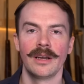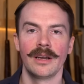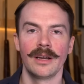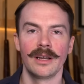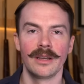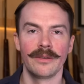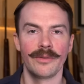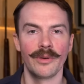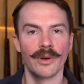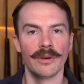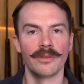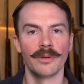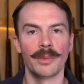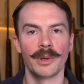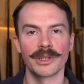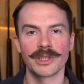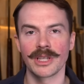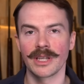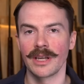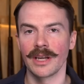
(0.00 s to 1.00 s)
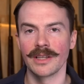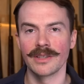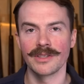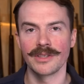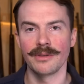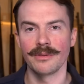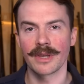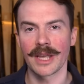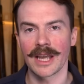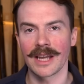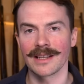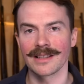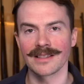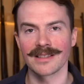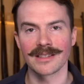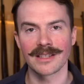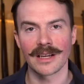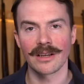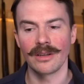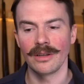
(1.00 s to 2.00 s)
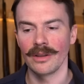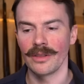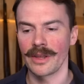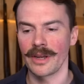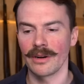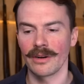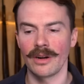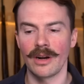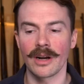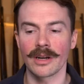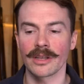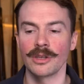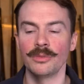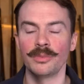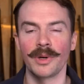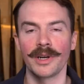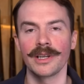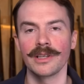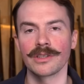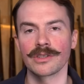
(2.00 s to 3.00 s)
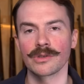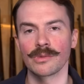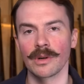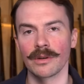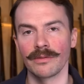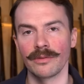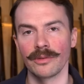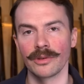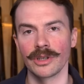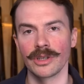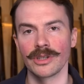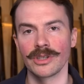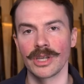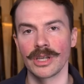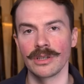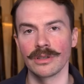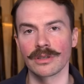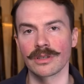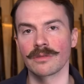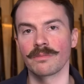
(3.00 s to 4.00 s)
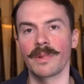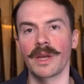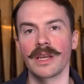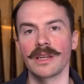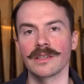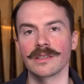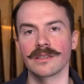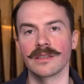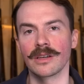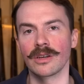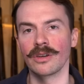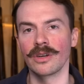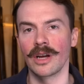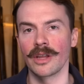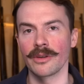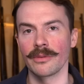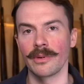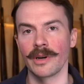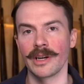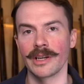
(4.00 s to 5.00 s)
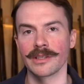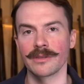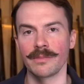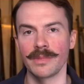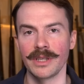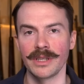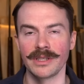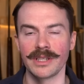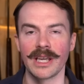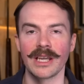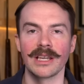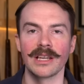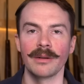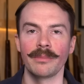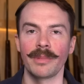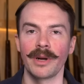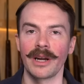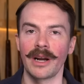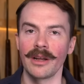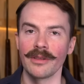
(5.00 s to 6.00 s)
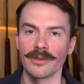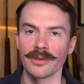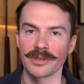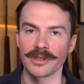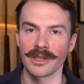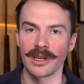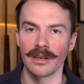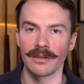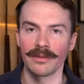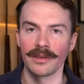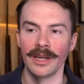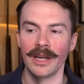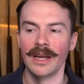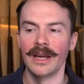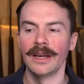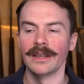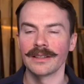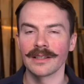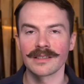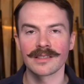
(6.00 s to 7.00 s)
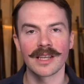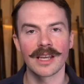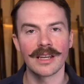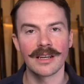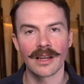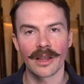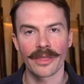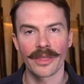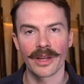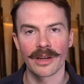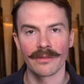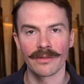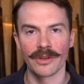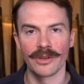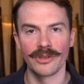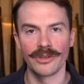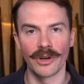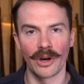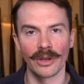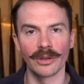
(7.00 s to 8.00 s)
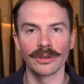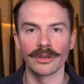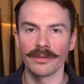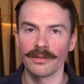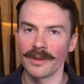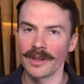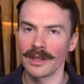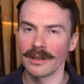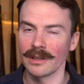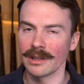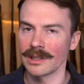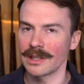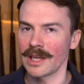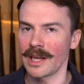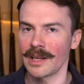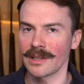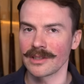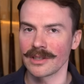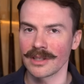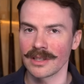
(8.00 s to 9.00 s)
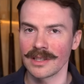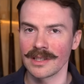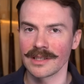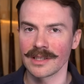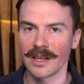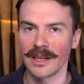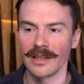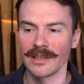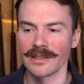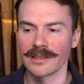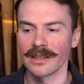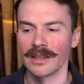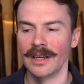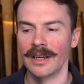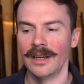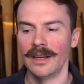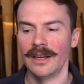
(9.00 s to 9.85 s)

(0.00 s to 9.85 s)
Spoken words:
If you have a bunch of guns you can't sell, they are occupying square footage in your space that could otherwise be taken up by other stuff, to say nothing of the dollar figure attached to these guns.